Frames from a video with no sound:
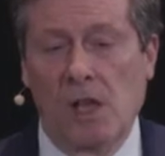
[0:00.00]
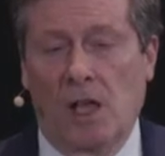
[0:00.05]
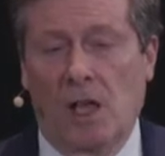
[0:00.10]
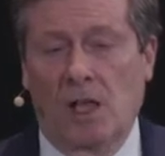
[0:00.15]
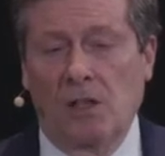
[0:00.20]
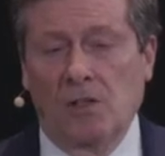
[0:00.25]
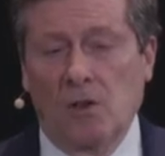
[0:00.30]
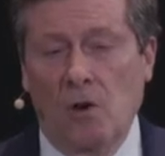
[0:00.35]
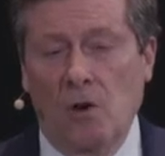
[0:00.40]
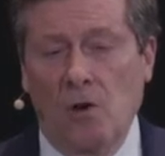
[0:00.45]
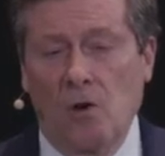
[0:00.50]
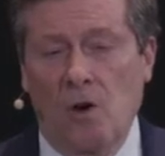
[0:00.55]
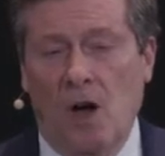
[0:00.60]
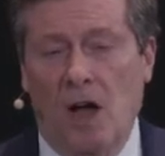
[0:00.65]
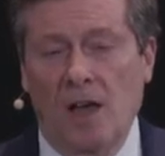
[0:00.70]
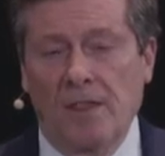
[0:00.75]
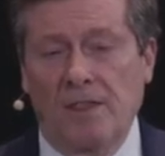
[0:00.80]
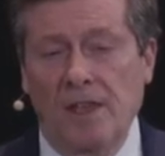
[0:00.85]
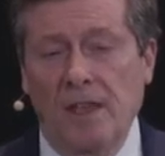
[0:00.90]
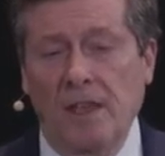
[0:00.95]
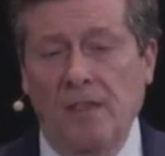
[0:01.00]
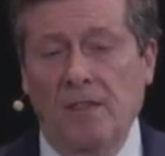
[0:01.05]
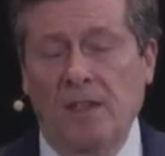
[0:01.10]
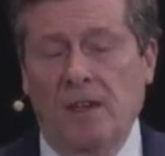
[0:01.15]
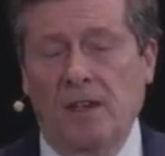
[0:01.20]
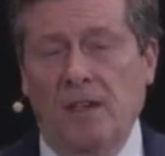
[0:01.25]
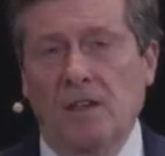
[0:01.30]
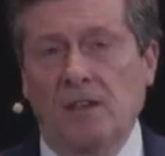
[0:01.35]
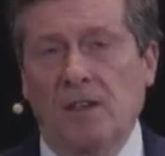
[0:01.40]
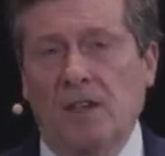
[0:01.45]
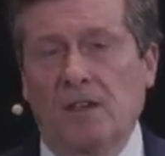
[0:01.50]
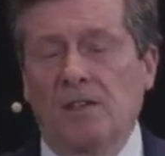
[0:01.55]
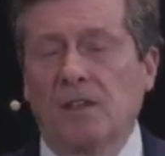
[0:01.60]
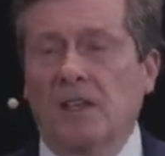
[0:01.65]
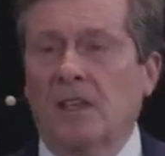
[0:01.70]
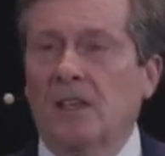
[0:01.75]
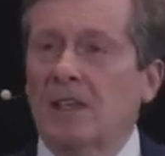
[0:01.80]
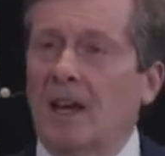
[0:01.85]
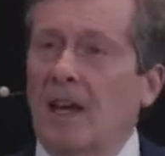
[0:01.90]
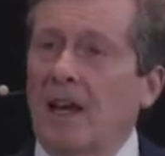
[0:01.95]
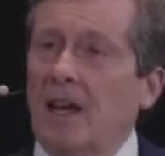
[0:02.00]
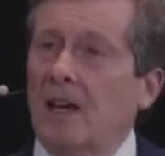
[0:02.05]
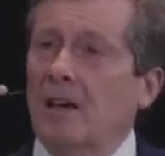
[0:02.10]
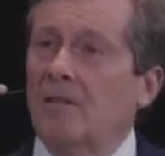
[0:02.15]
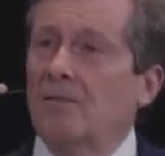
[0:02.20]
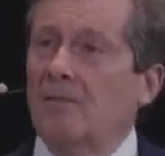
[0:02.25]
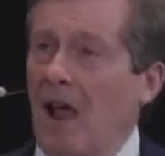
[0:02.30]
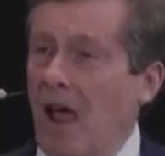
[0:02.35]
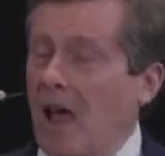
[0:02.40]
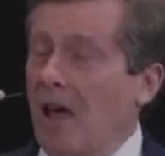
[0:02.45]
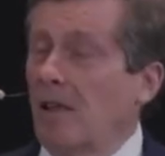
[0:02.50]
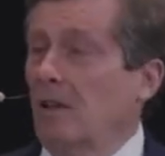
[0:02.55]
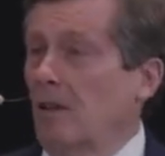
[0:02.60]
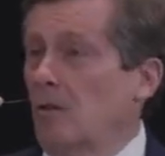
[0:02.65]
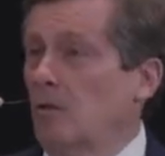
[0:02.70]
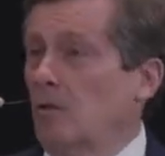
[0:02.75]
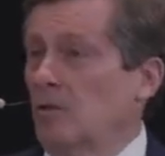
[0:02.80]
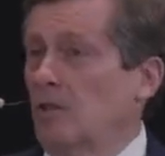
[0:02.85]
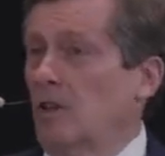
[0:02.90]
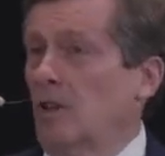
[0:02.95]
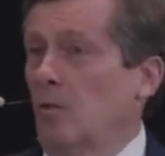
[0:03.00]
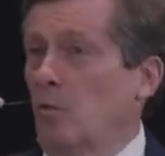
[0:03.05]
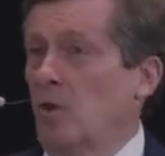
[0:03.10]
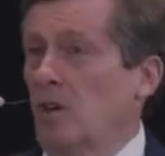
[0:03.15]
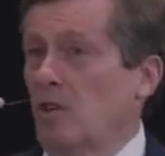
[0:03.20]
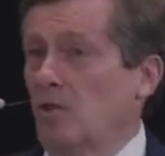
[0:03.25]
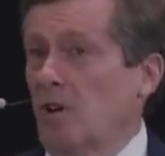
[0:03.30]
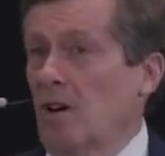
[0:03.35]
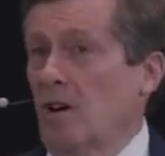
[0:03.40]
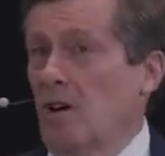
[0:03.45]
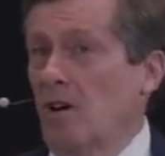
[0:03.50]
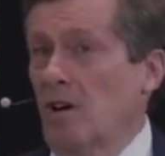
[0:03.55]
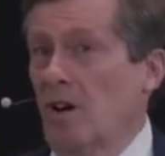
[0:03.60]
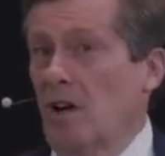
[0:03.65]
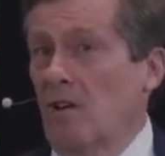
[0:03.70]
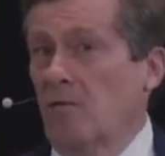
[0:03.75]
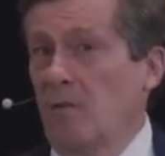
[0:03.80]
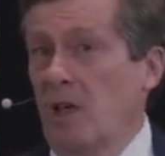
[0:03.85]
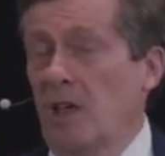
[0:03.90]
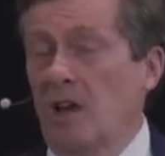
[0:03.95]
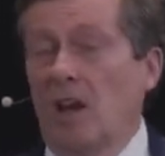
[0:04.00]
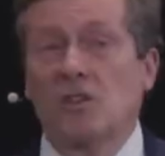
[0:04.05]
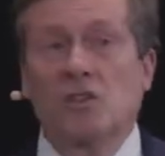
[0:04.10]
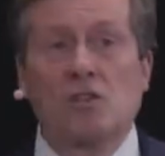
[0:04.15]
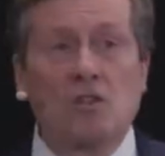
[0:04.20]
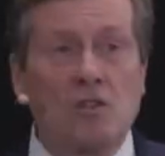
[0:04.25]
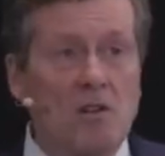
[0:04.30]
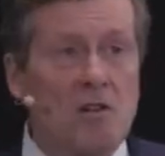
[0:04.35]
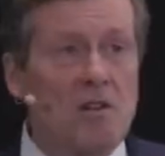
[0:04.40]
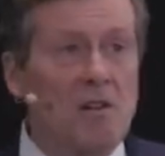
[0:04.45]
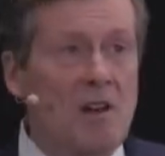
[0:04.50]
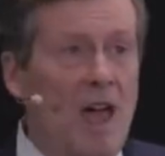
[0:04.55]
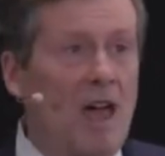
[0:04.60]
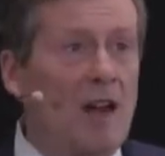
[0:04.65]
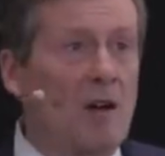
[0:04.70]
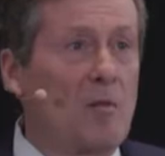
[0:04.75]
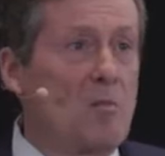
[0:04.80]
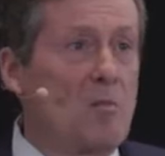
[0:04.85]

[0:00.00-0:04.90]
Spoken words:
And so I think that the Canadian values that we share have made us good at